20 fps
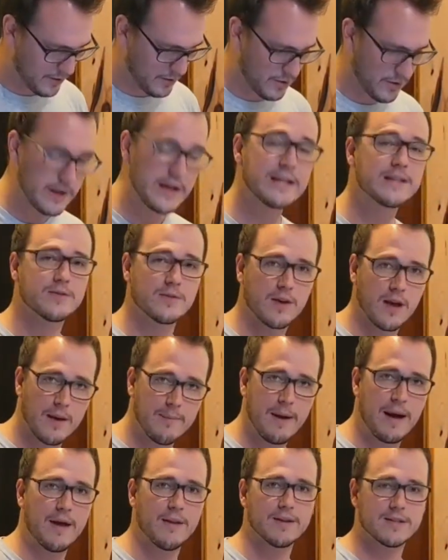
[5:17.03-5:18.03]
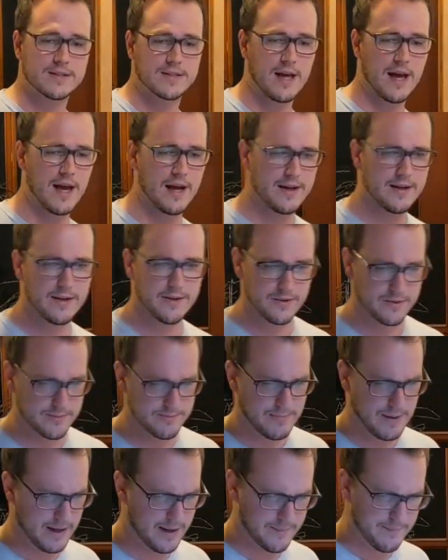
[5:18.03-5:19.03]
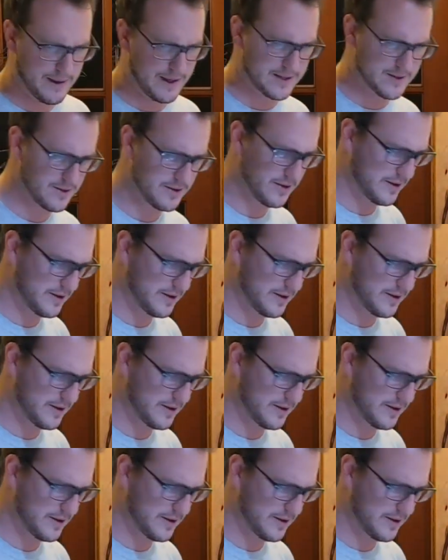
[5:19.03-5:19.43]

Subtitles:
grease will come out the side and it'll make a mess on your